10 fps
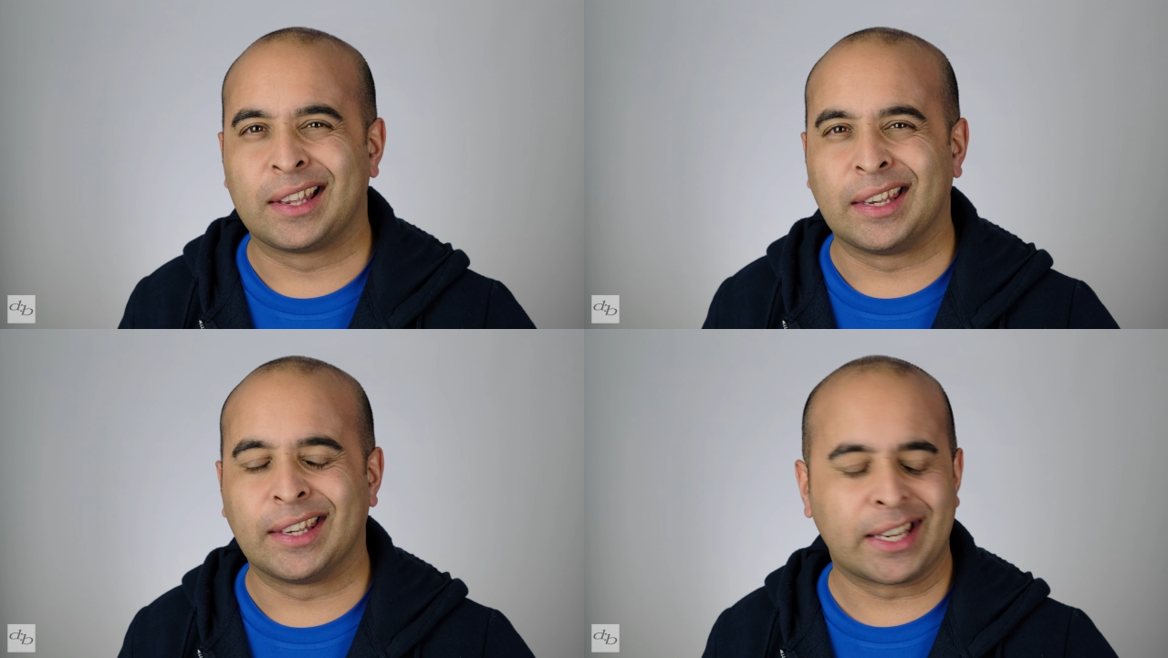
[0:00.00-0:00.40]

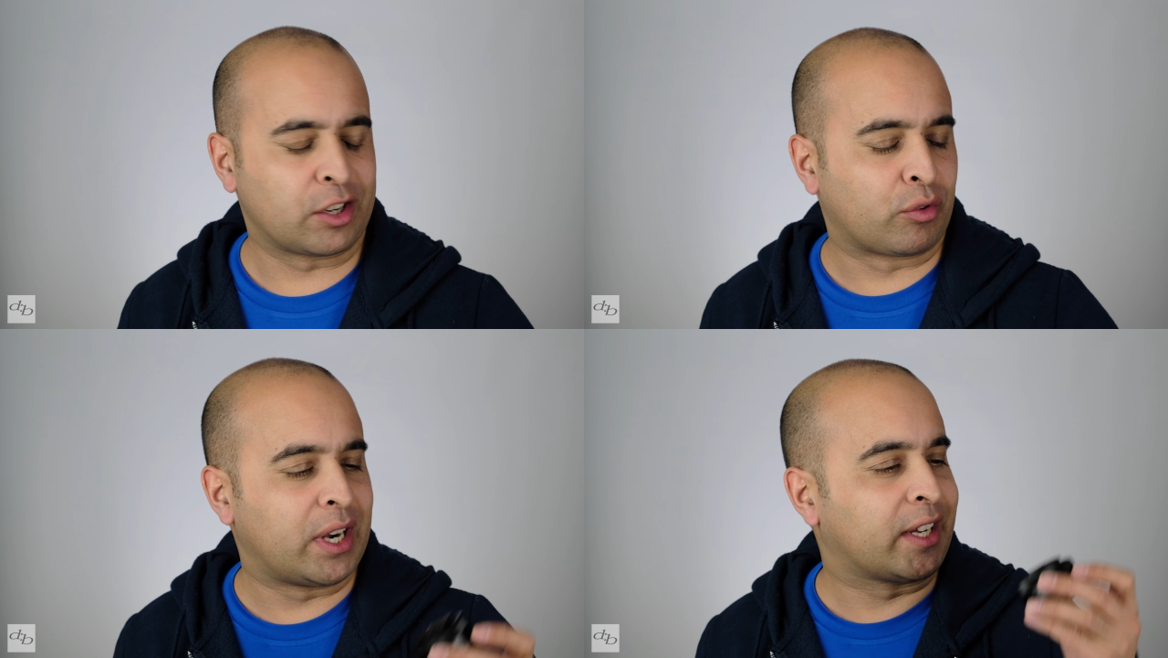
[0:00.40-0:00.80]
then
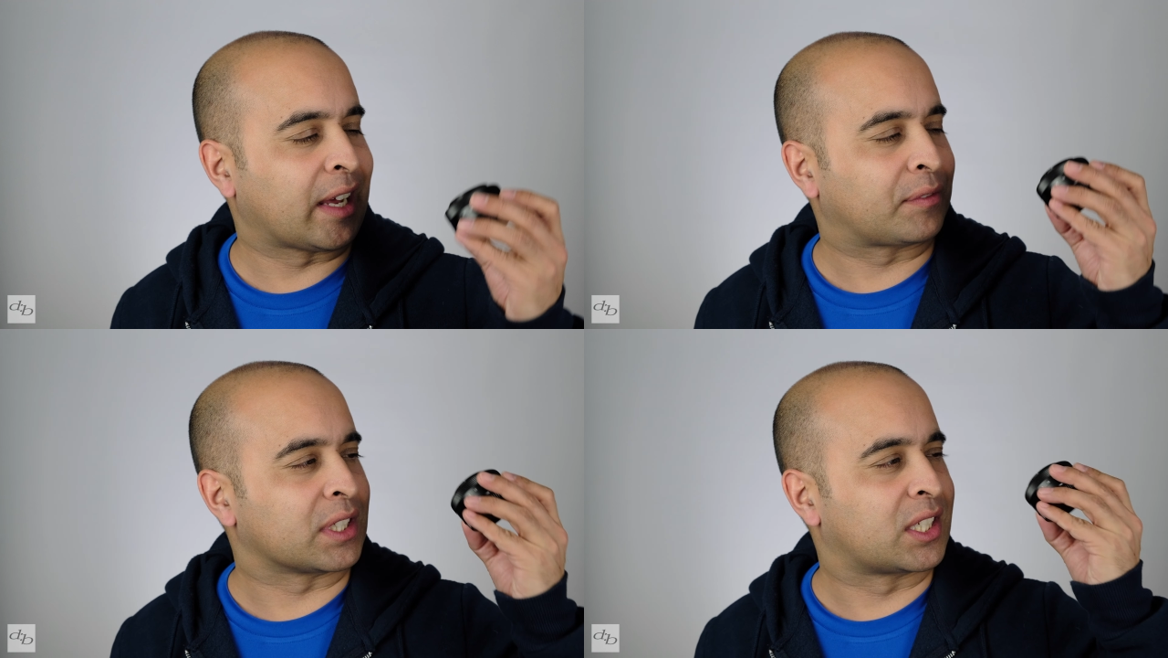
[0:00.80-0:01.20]
you're really going to
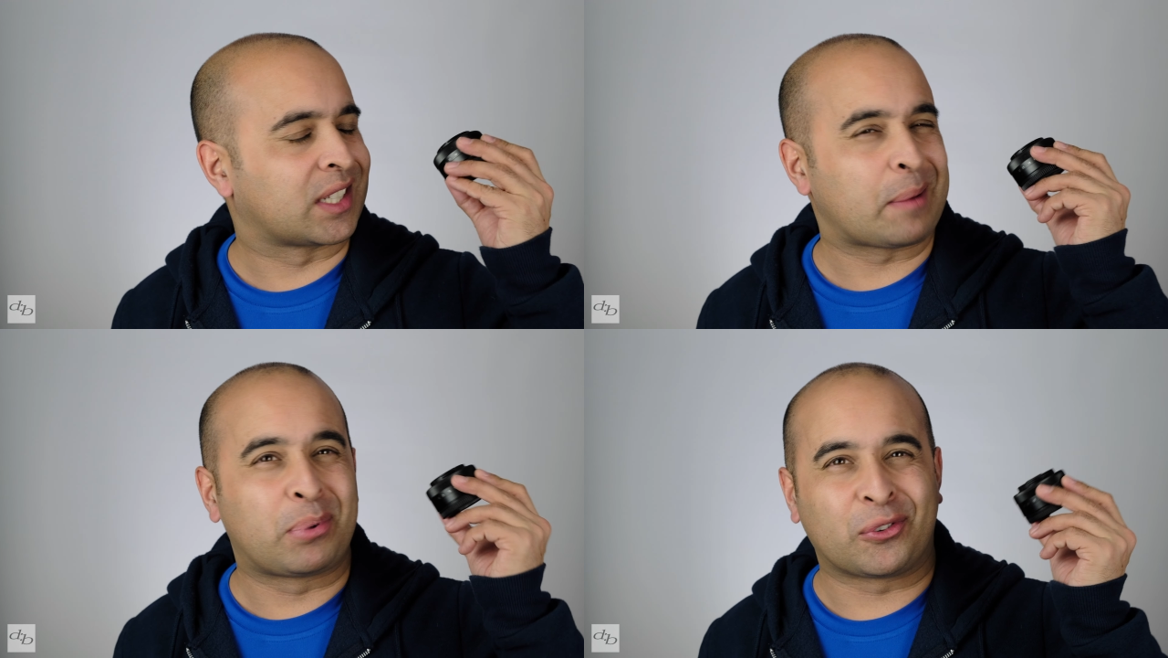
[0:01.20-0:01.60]
have to
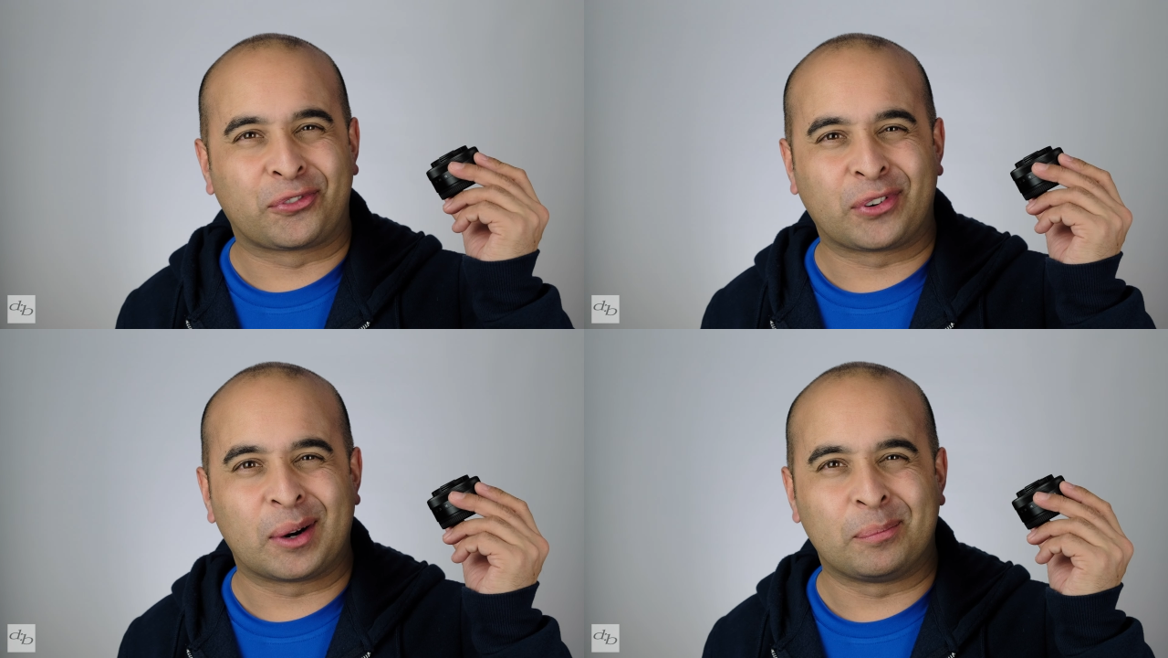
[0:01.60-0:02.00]
step up
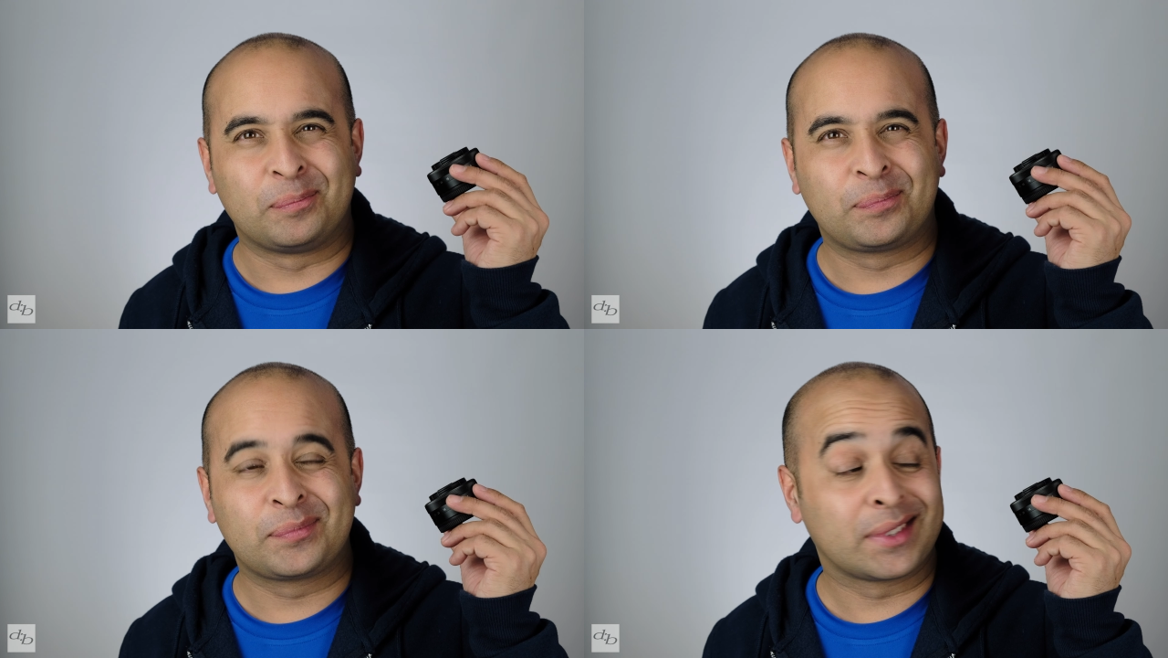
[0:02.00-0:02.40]
from
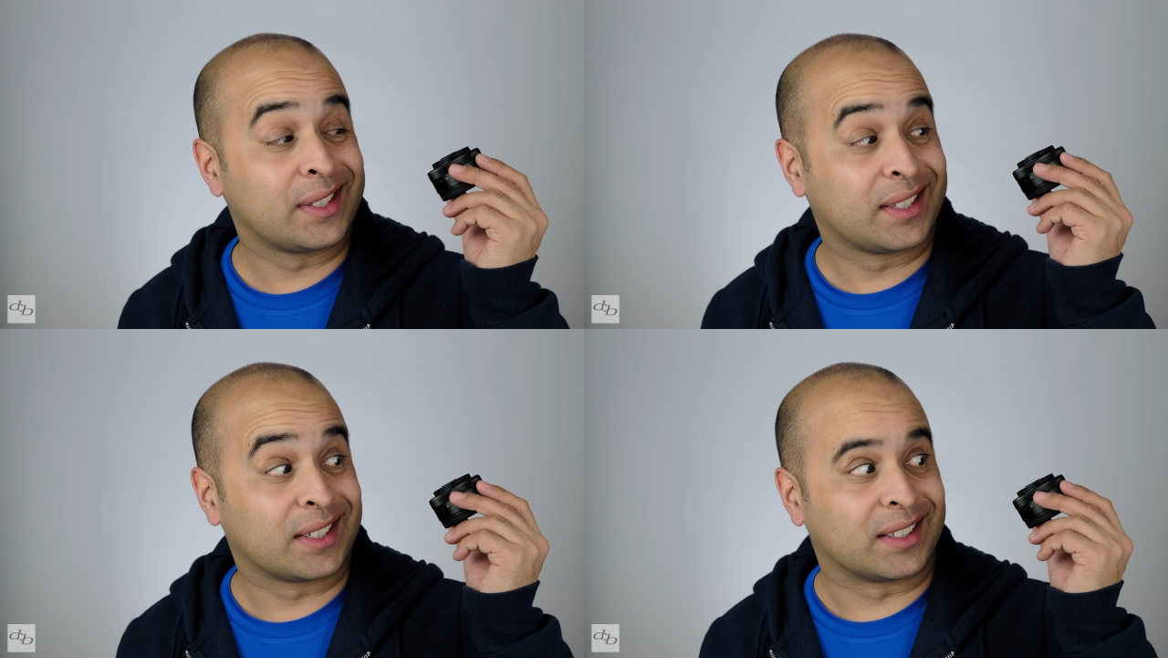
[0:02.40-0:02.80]

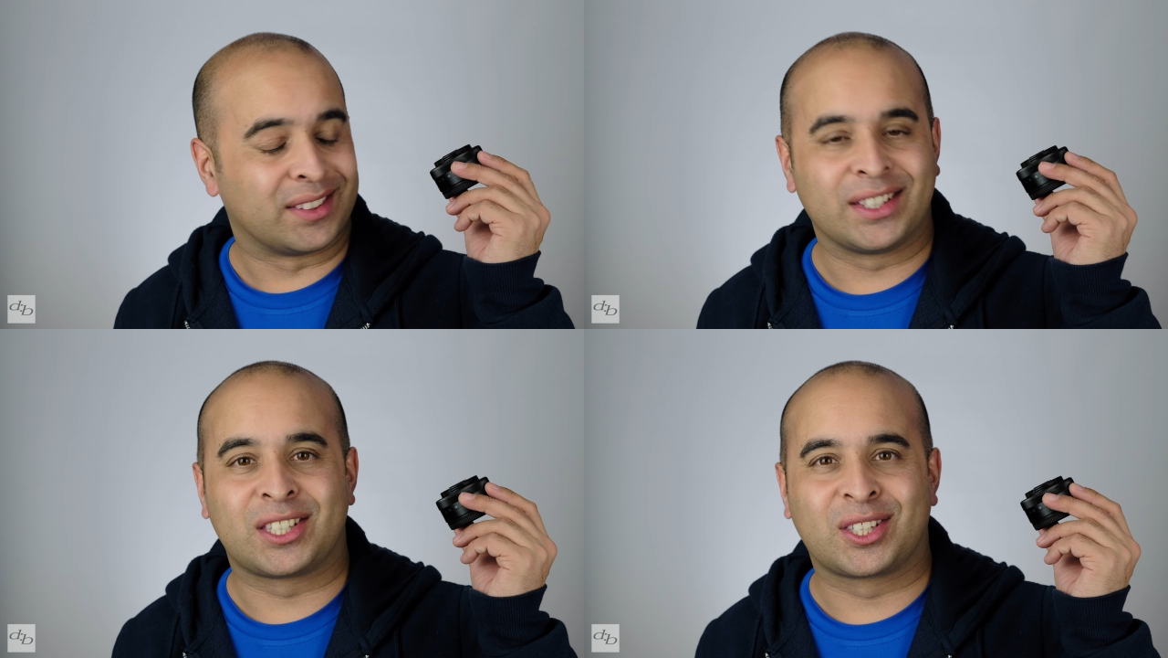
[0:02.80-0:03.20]

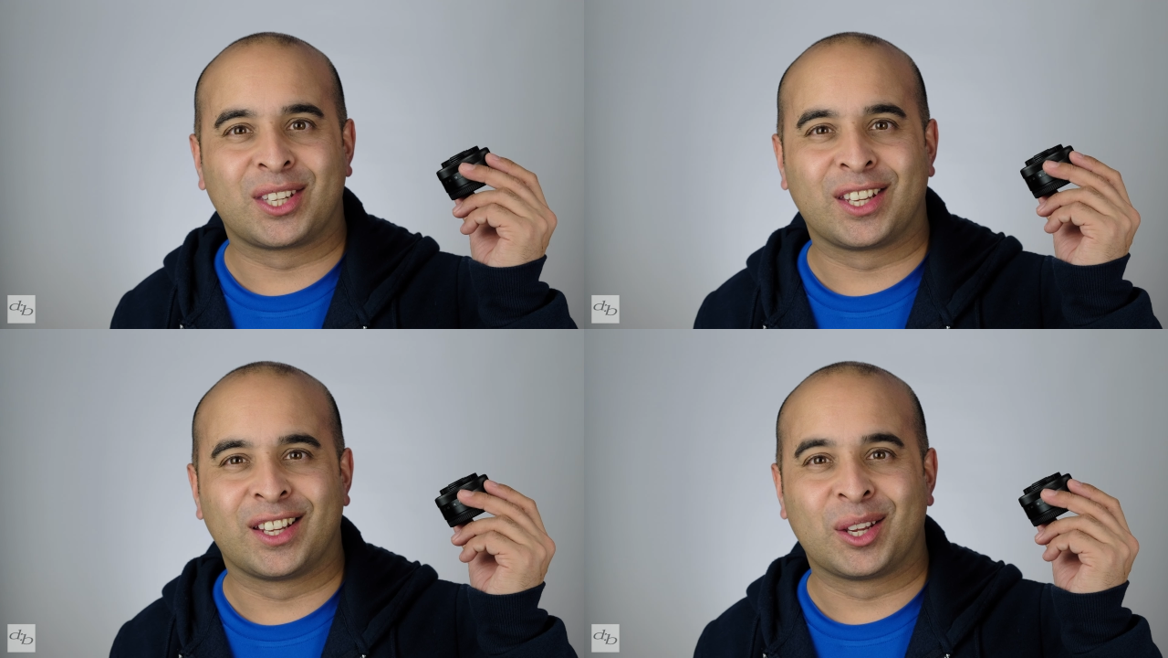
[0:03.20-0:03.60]

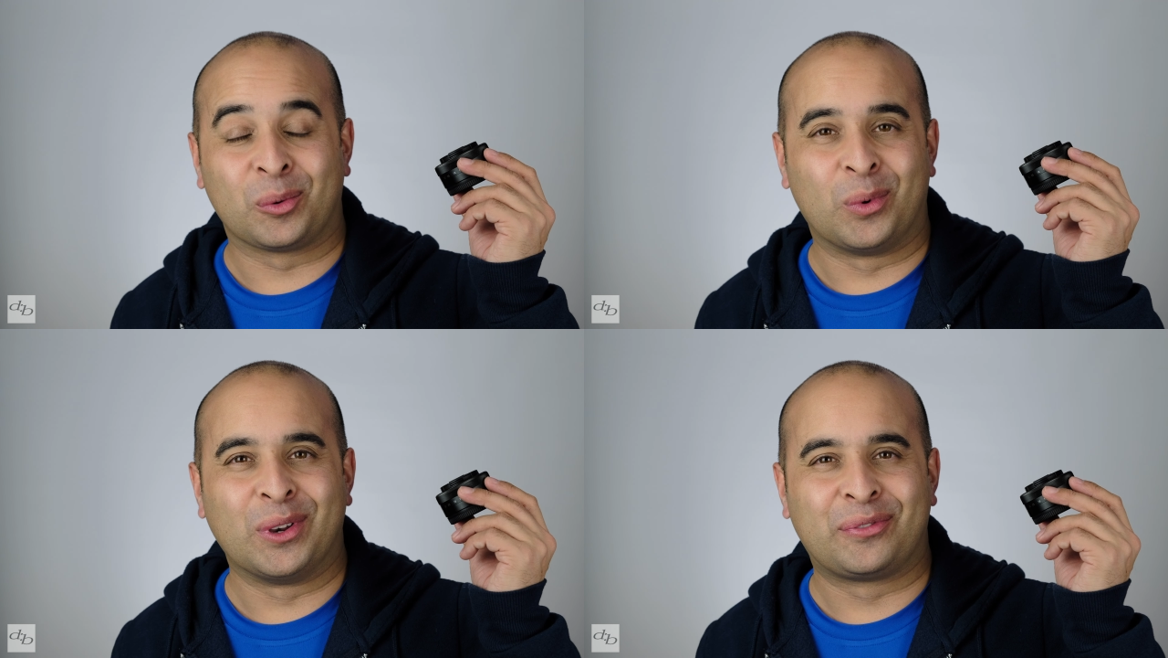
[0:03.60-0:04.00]
this
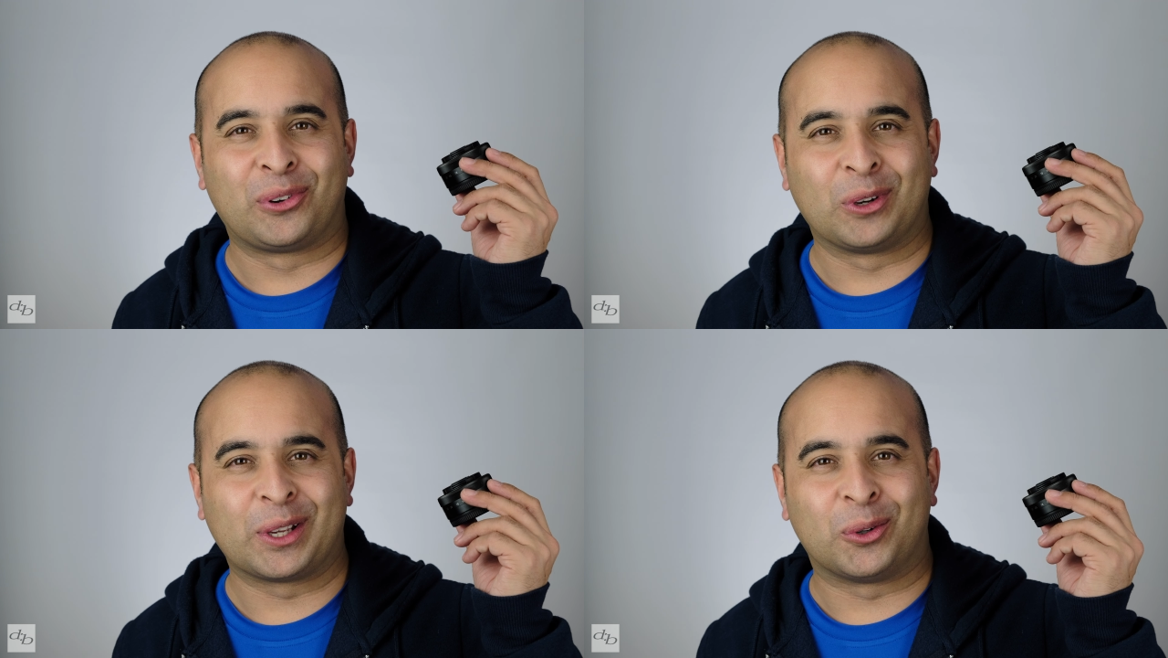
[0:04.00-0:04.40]

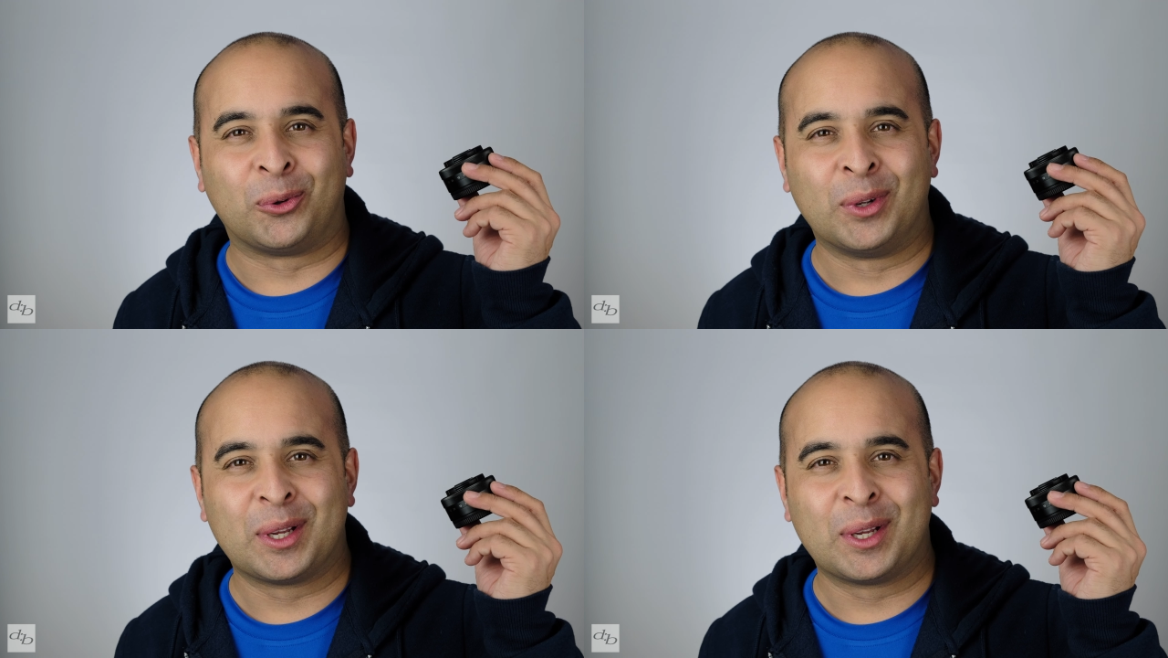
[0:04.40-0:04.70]
wonderful little